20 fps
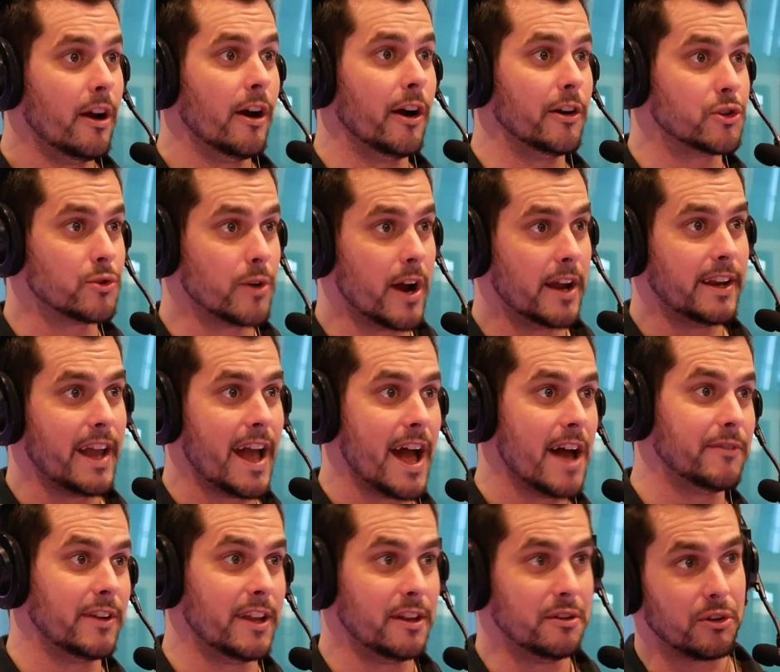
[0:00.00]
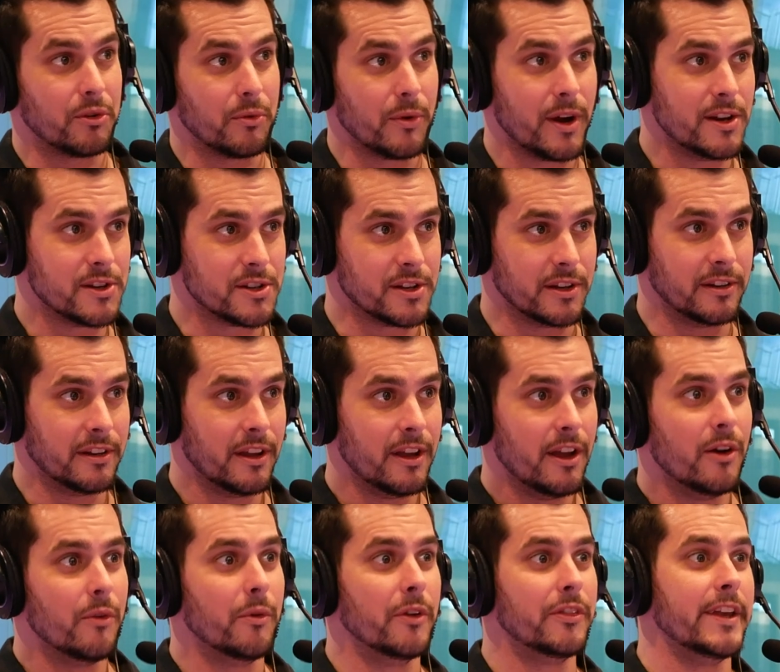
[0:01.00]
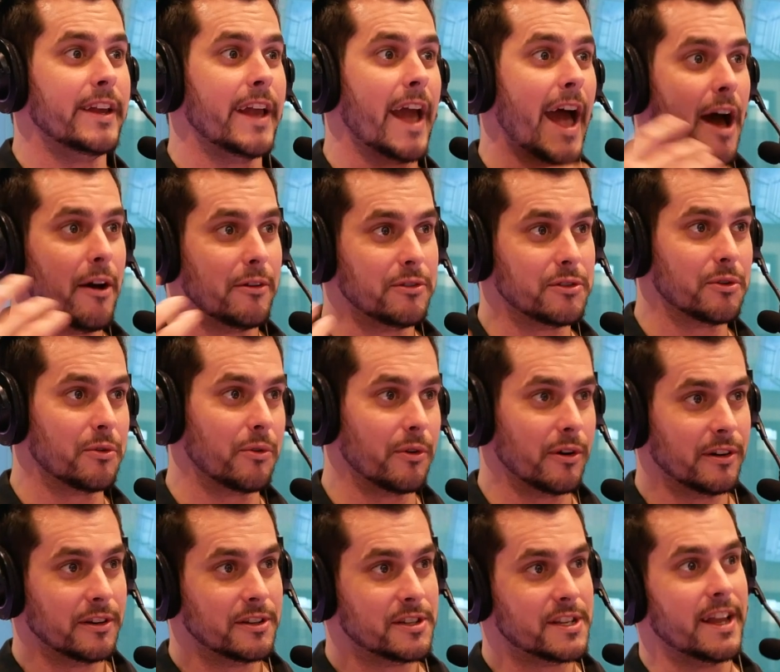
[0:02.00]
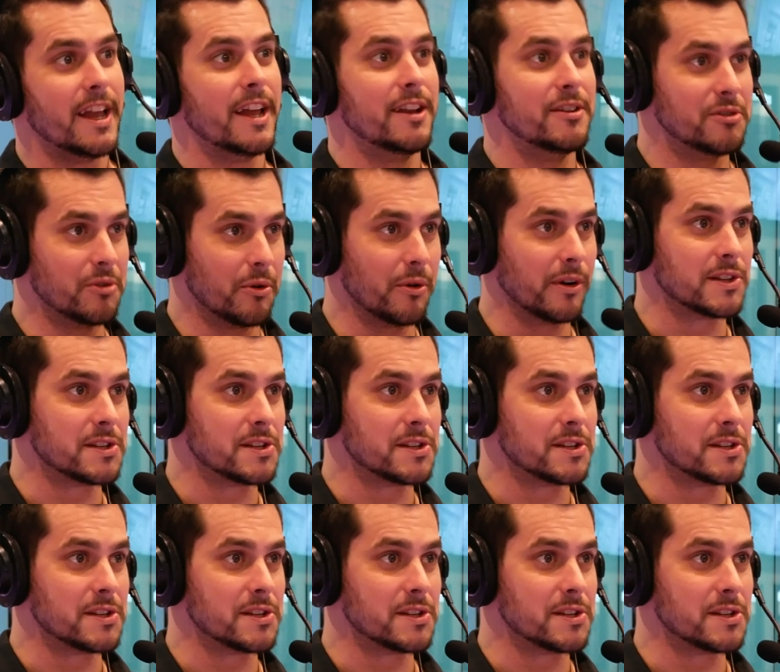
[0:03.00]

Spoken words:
are trying to have an integration with the outdoor to indoor